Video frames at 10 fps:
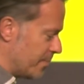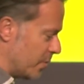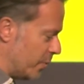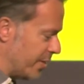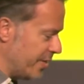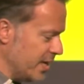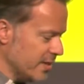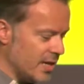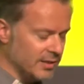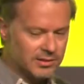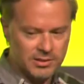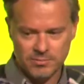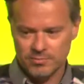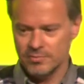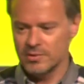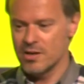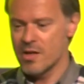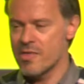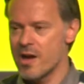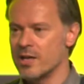we think that
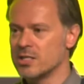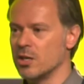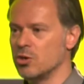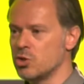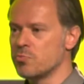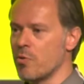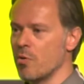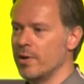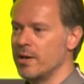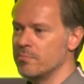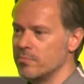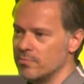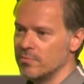there is a huge problem